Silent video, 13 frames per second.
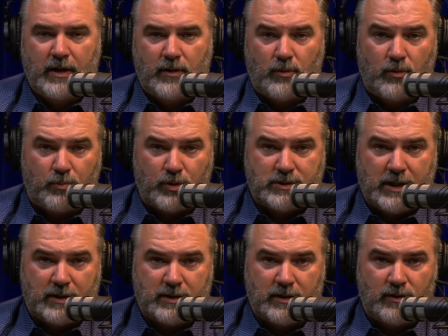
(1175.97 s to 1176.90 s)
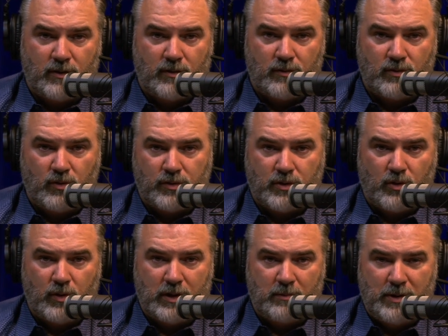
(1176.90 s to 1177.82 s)
Were protecting their North
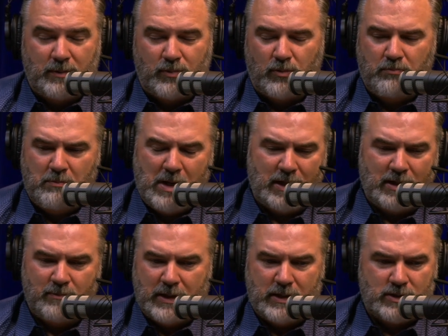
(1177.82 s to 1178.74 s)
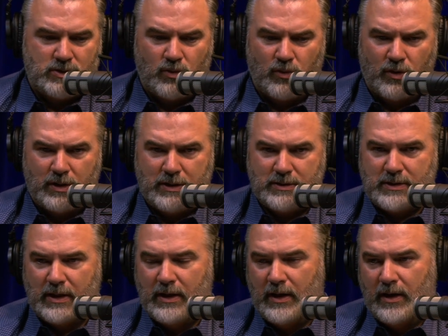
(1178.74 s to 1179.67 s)
Korean people. Many, many stories
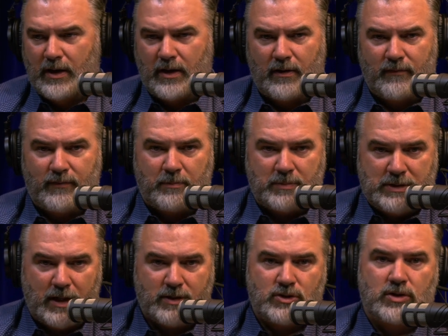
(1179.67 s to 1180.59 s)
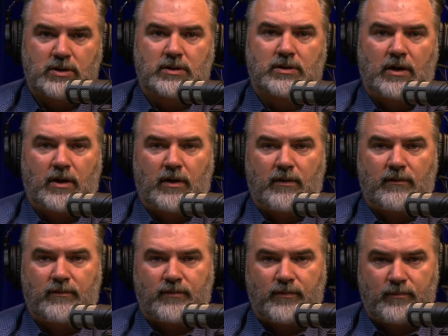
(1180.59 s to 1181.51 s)
of abduction,
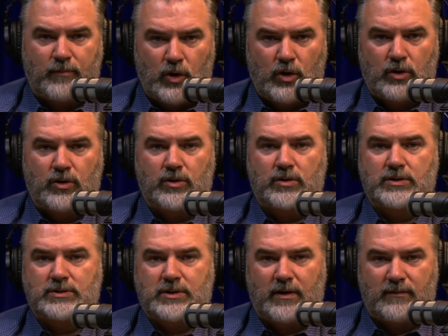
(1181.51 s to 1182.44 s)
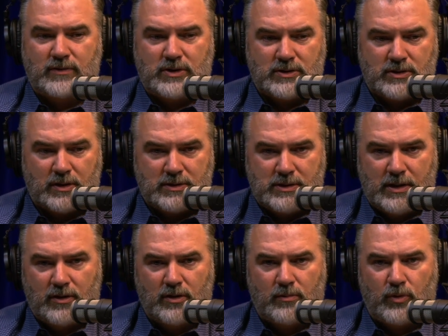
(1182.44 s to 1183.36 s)
of murders, of just a
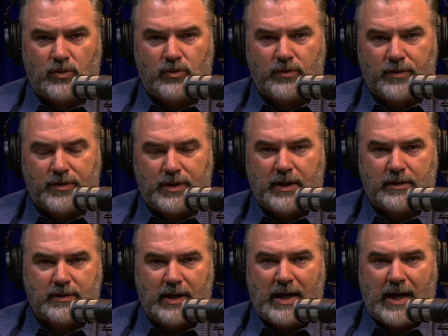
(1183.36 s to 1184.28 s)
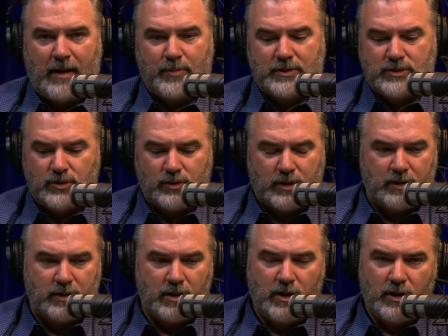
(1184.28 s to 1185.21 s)
terrible thing that happens. You
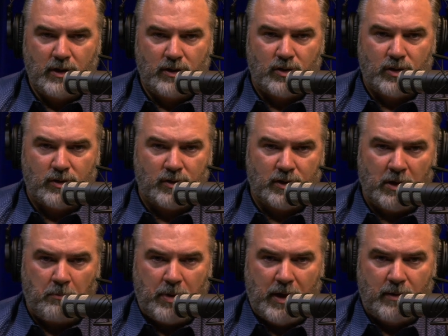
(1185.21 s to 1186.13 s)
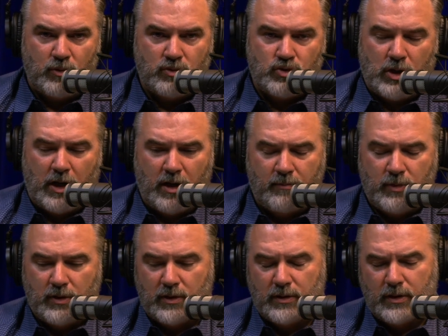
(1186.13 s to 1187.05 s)
can look up Panmunjom,
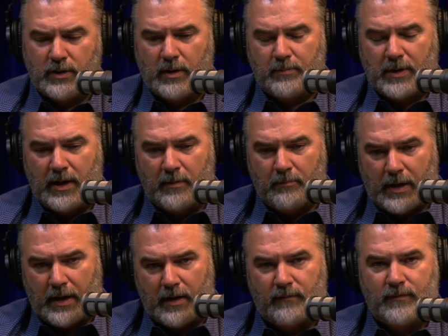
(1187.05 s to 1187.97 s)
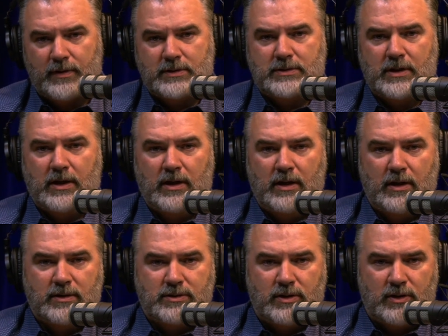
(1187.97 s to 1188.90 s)
you can look up Camp Boniface,
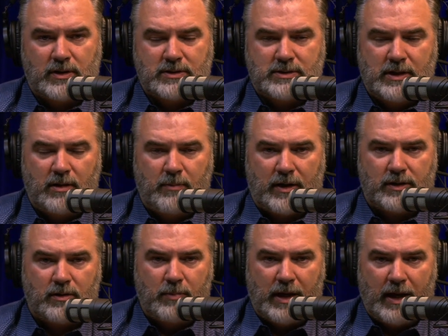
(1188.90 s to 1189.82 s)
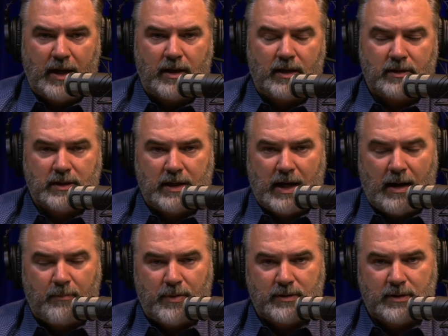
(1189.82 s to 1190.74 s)
so you can see about the beheading that
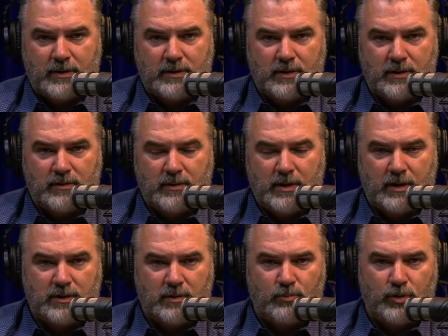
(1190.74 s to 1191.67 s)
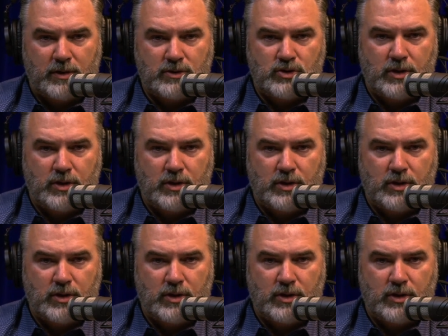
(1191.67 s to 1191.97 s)
happened at the bridge